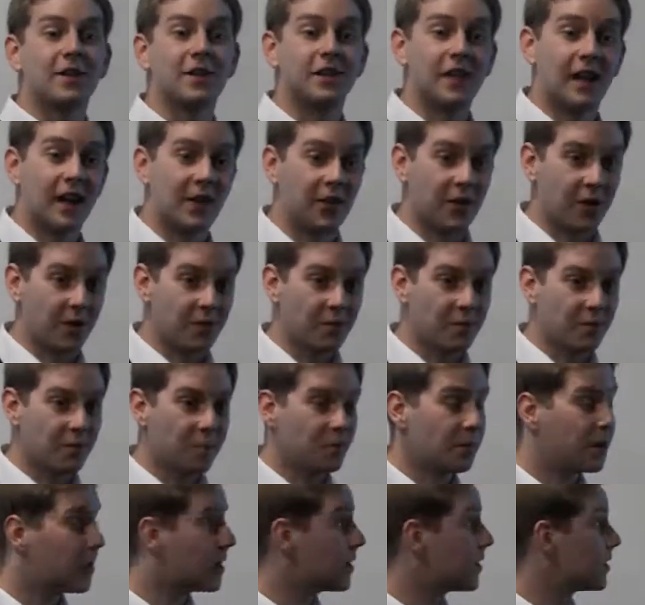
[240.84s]
together,
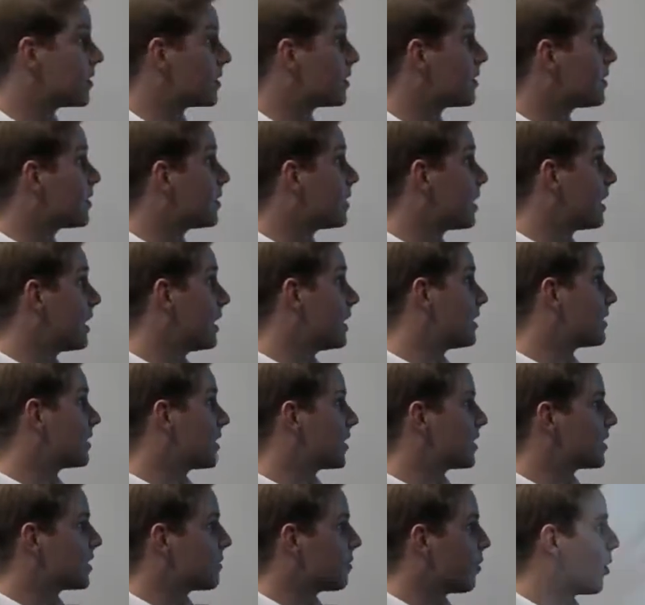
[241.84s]
because the
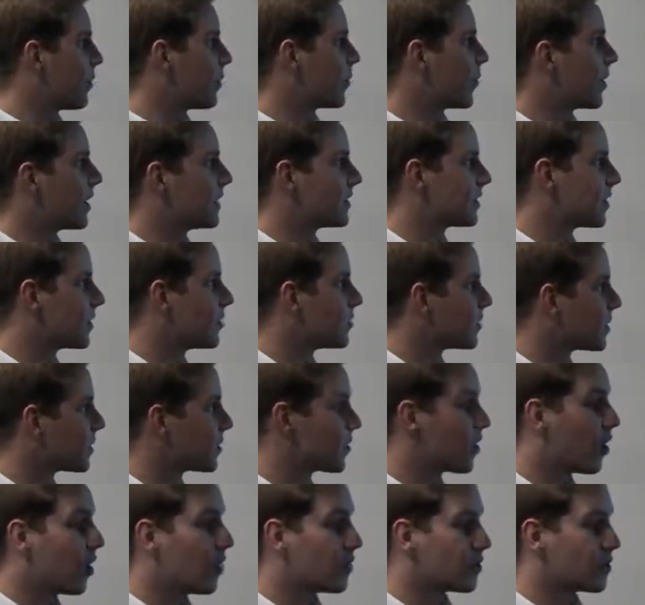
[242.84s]
system operator who's in
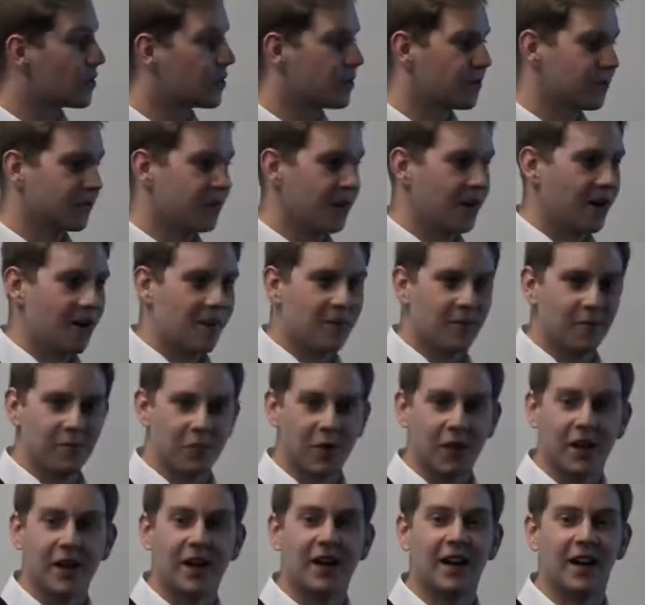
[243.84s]
charge of
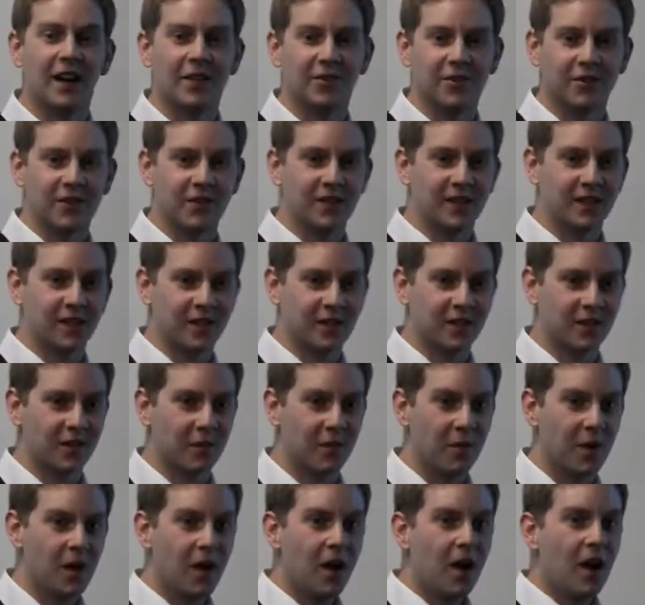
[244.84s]
running an electricity
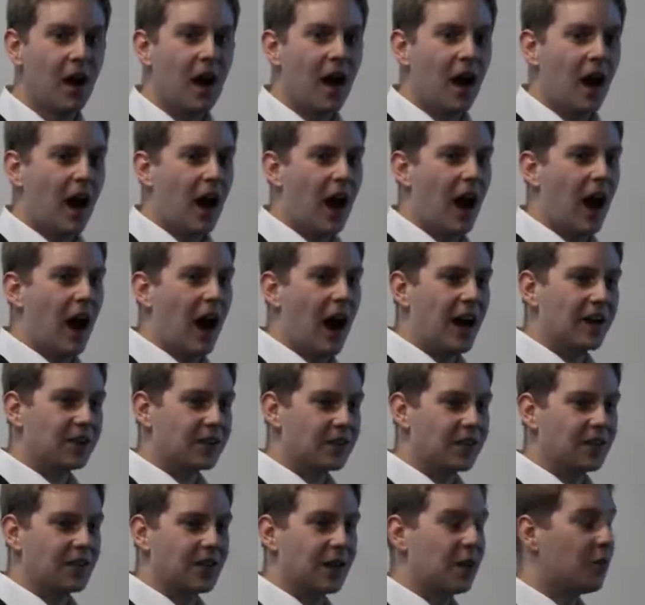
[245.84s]
system has
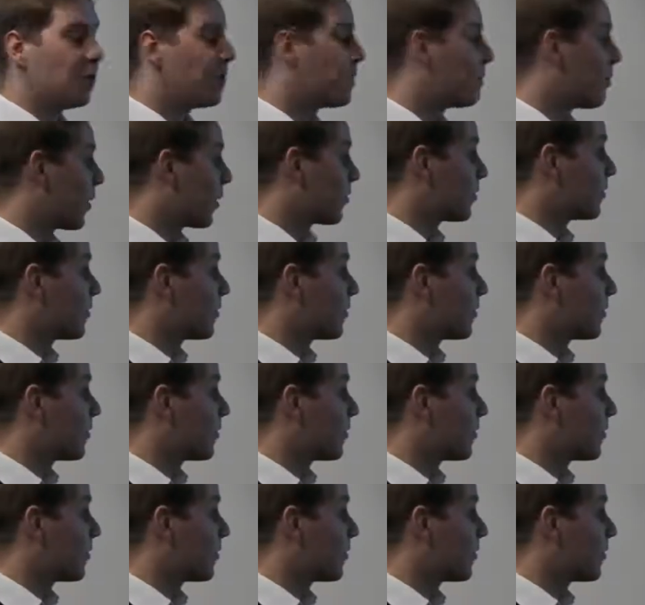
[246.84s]
to deal with both